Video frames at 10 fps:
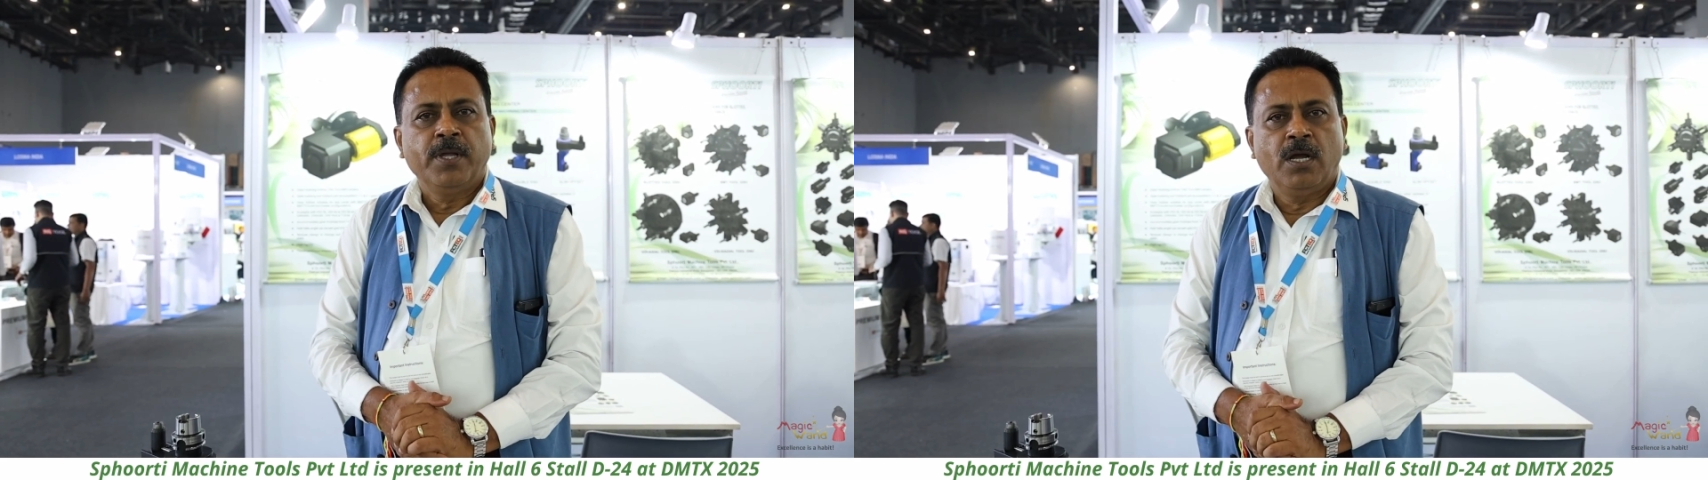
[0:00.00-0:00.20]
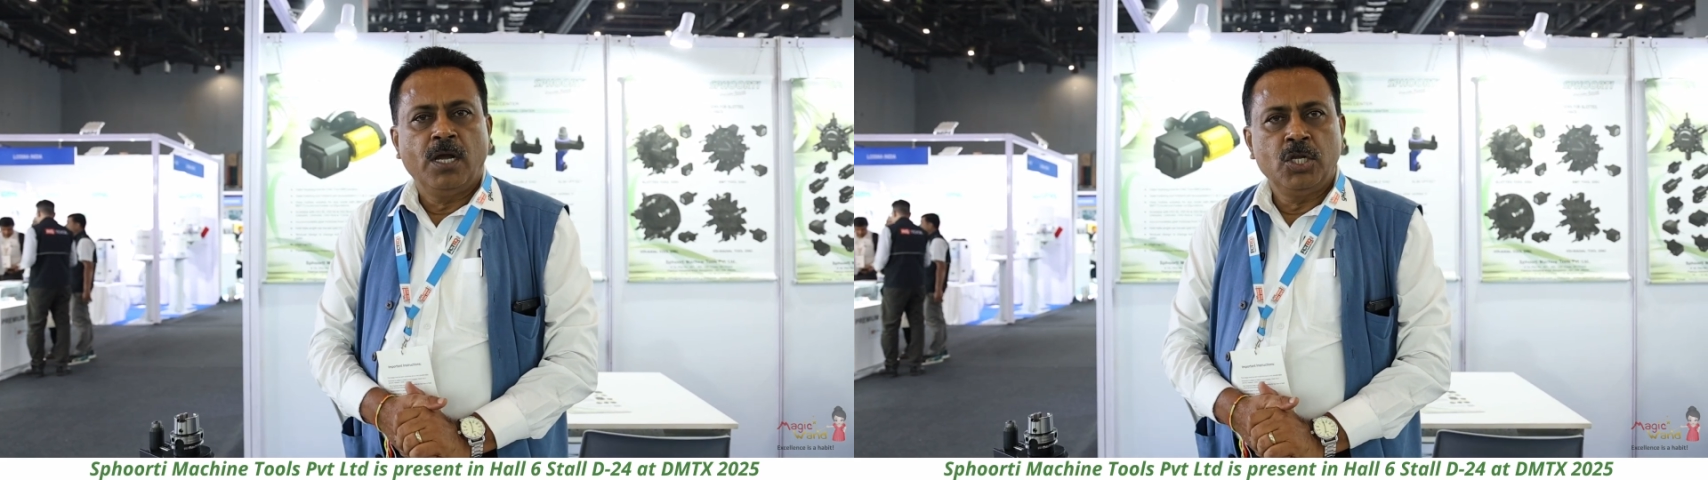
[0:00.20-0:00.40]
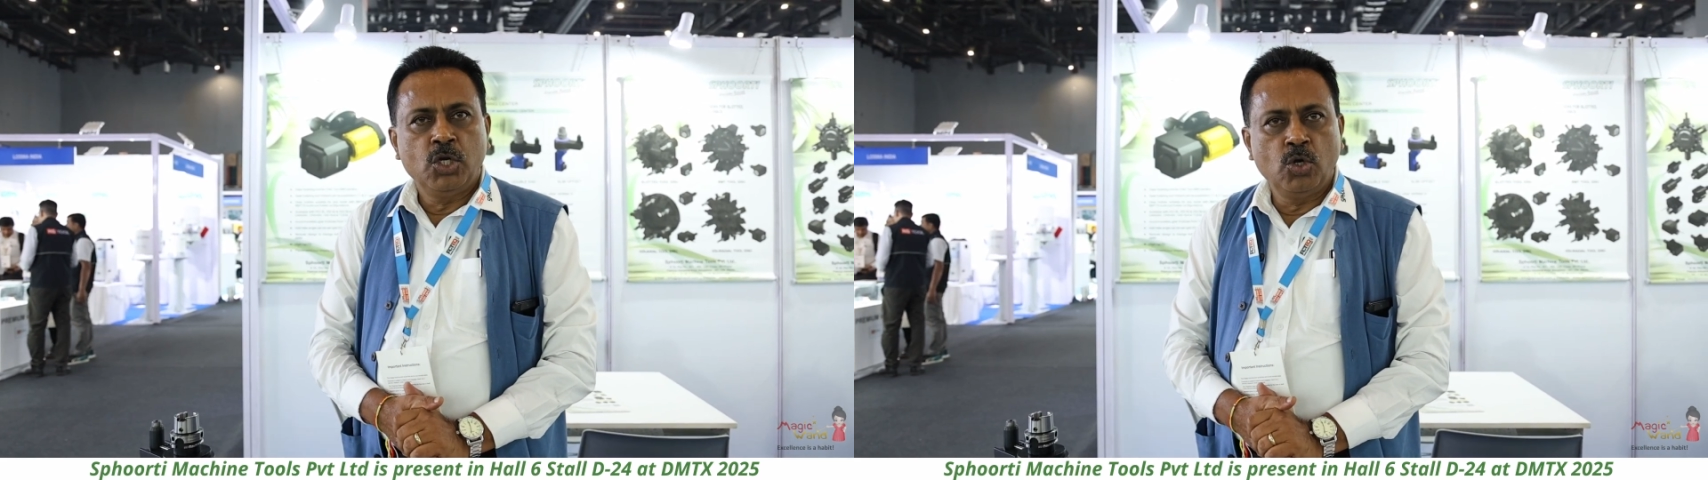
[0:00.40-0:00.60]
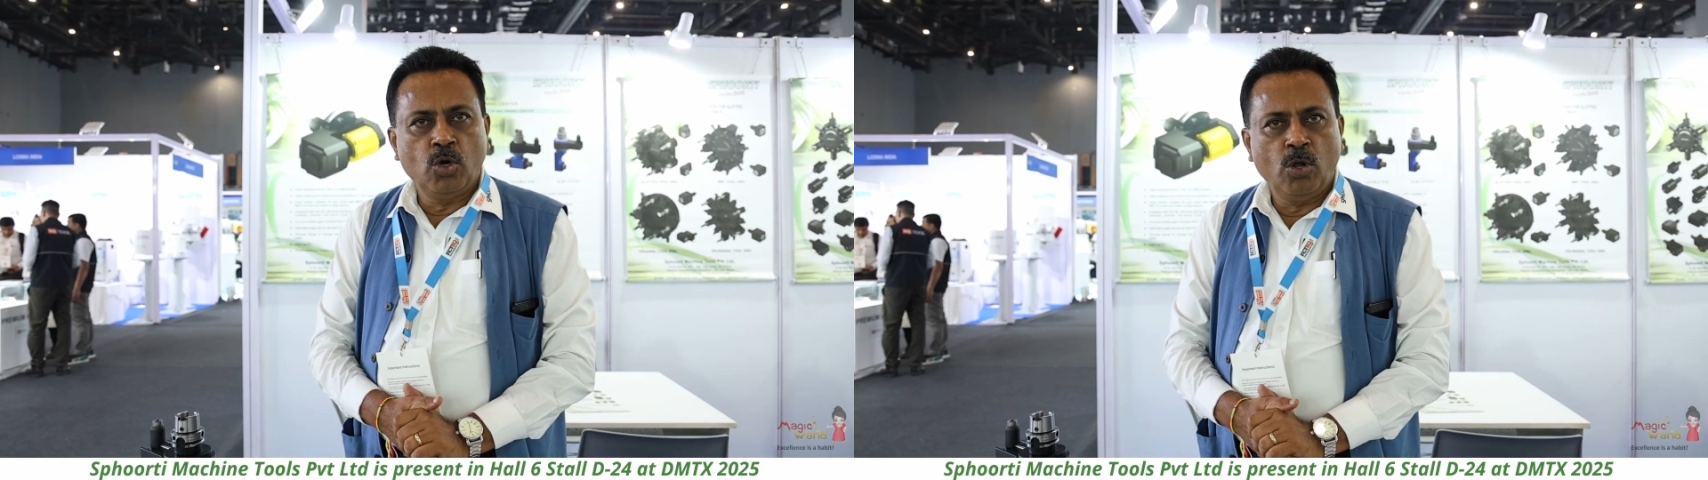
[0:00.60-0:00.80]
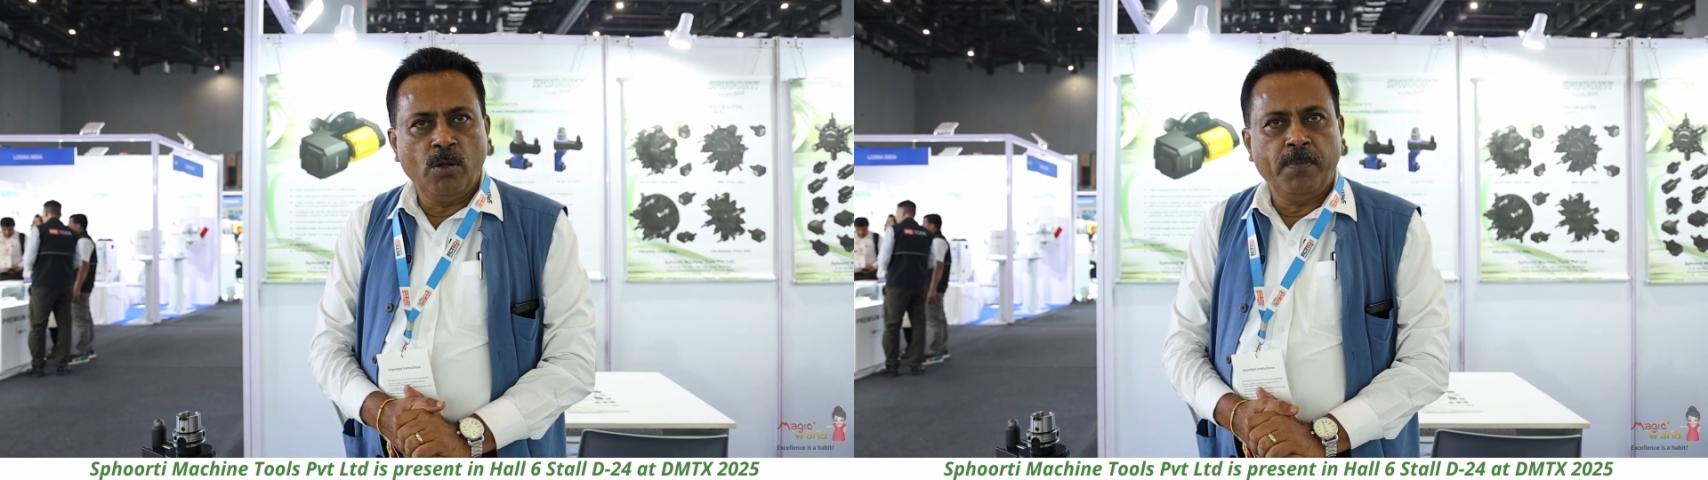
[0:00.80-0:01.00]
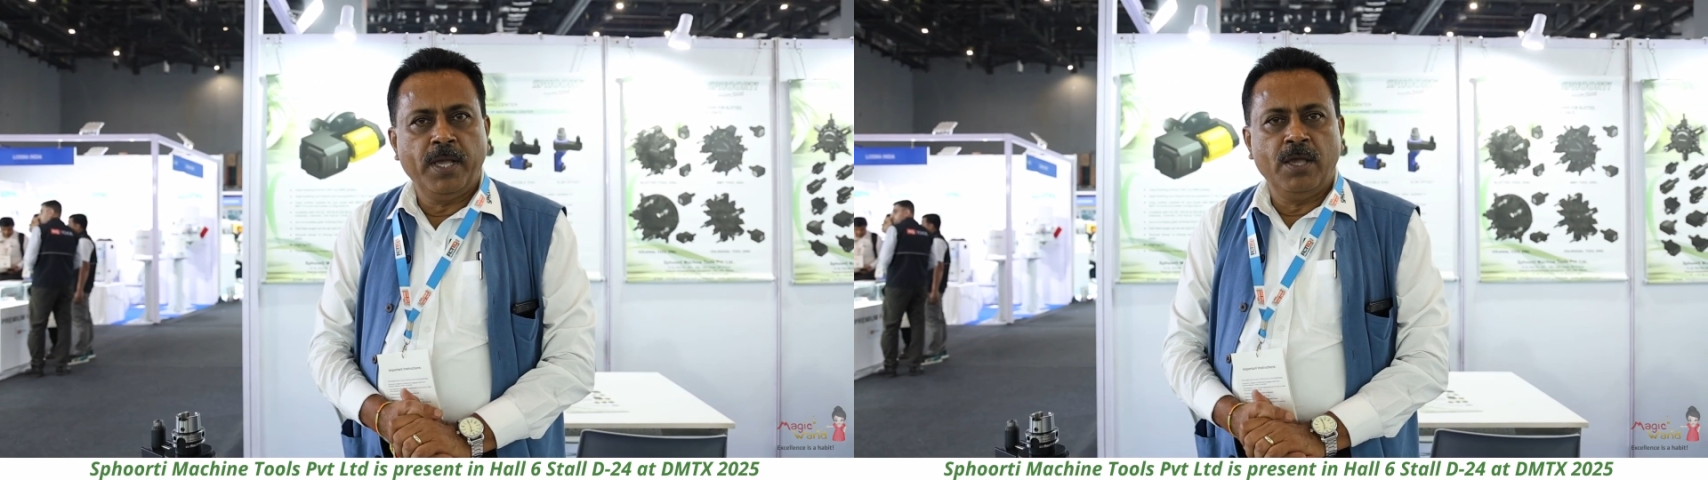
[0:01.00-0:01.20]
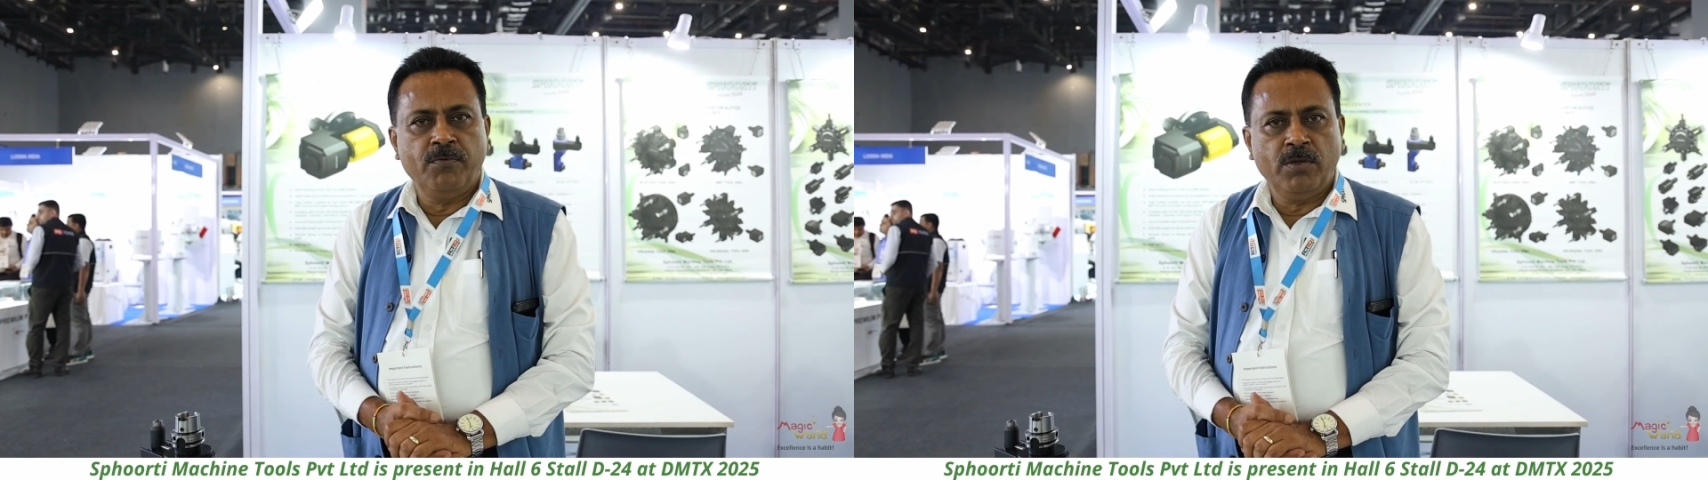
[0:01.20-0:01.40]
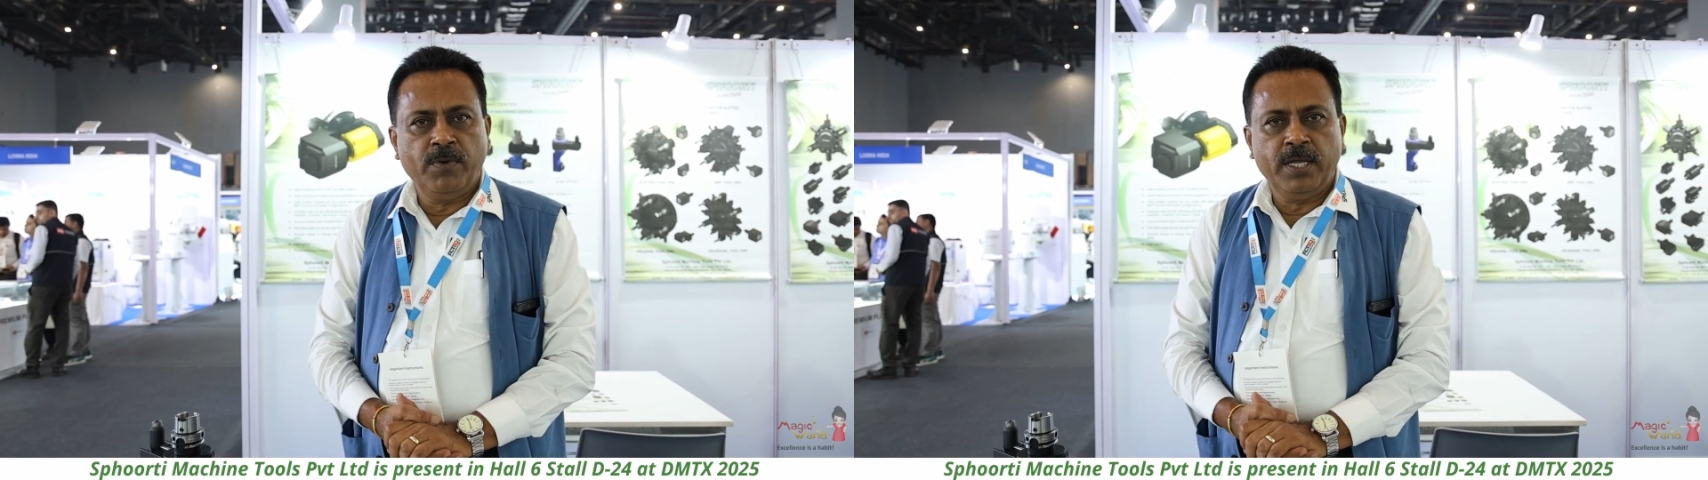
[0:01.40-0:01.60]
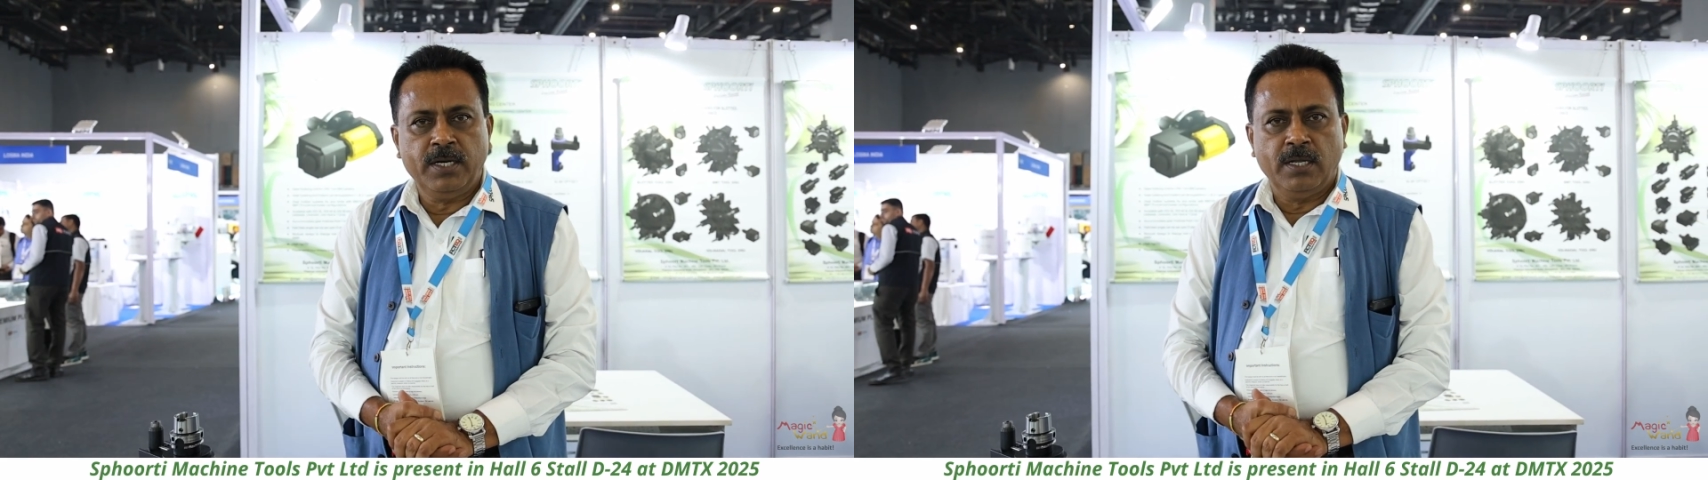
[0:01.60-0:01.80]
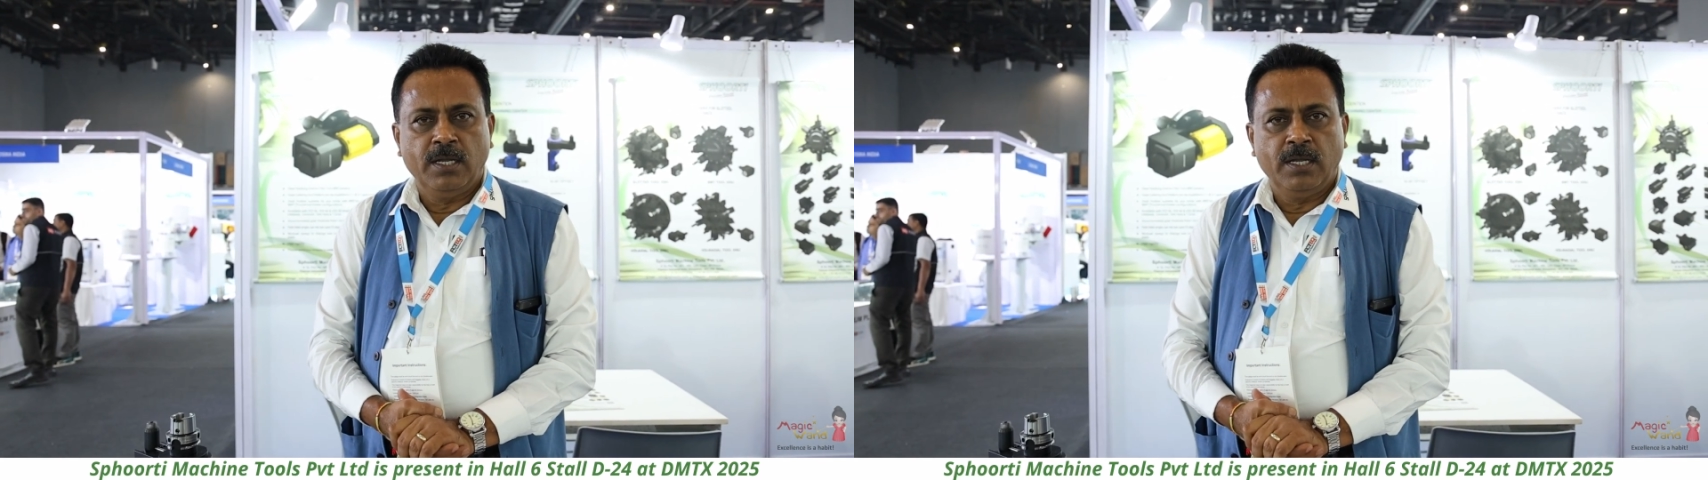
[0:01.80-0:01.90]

Europe, everywhere.